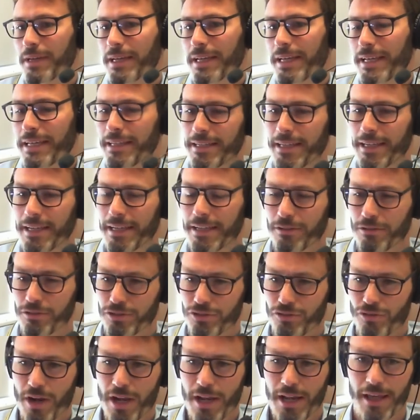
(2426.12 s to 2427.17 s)
in
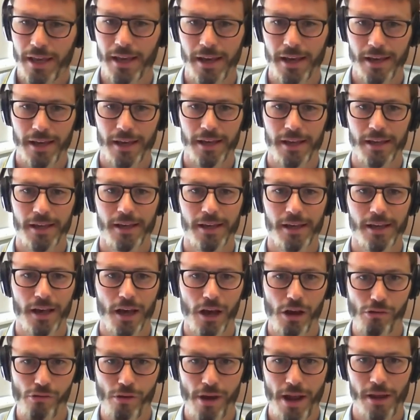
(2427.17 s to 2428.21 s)
Australia
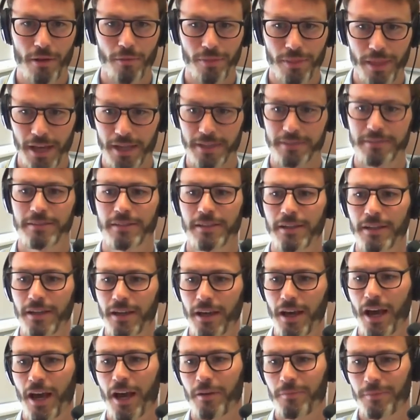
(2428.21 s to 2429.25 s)
around that,
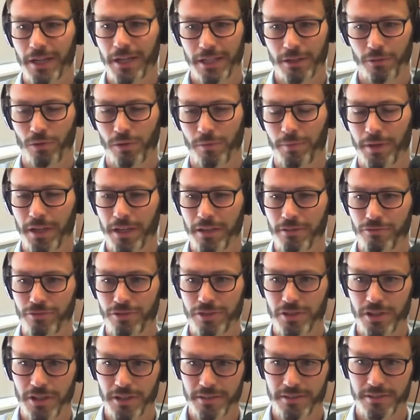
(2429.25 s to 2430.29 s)
and it will be
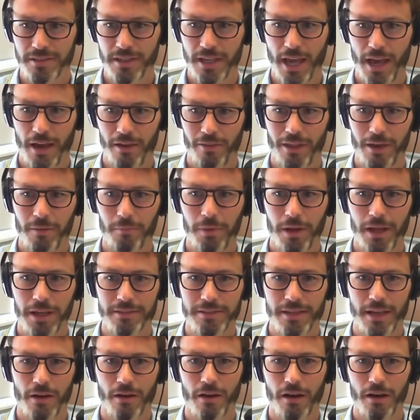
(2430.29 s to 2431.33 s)
interesting to see how that
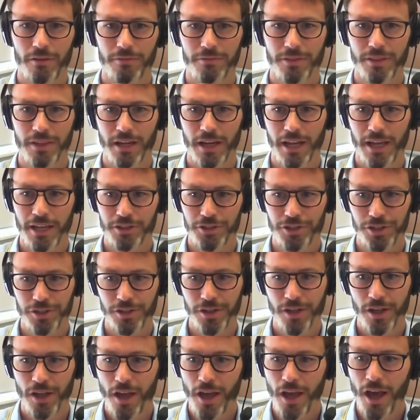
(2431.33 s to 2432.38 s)
plays out after the election.
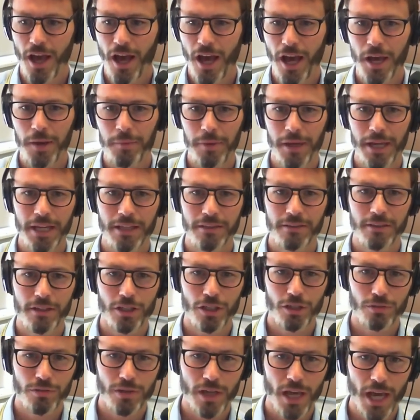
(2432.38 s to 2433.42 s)
In
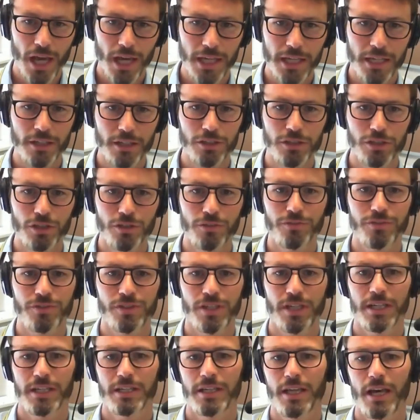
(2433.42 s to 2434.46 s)
the UK, you've
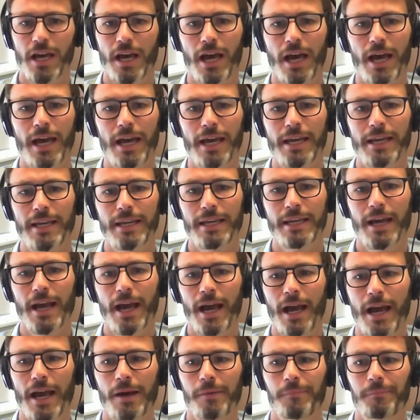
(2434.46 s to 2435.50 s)
seen a
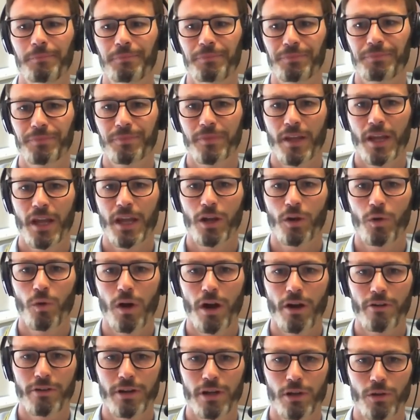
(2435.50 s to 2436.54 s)

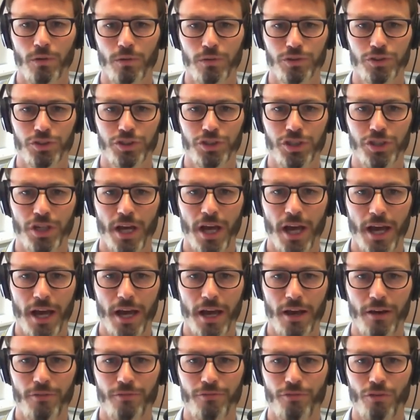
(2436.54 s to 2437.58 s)
inquiry launched
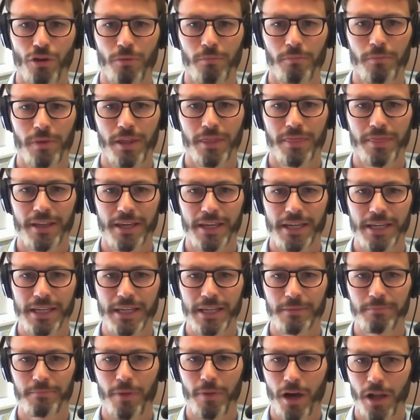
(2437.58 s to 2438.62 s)
from
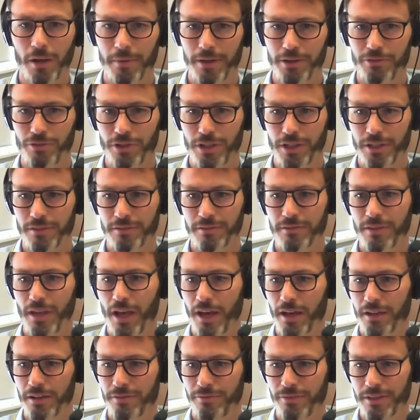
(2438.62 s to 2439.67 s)
the Parliamentary
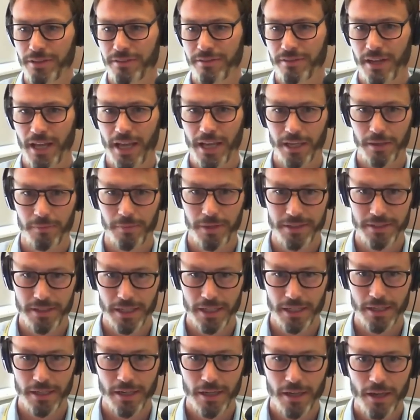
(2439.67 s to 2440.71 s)
Defence Select
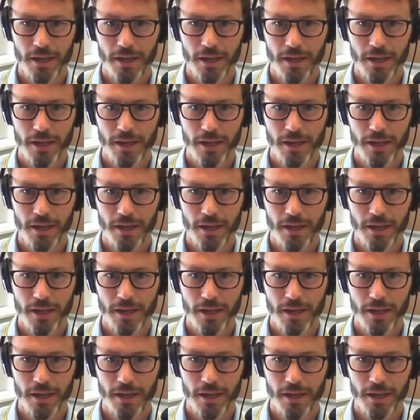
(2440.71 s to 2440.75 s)
Committee,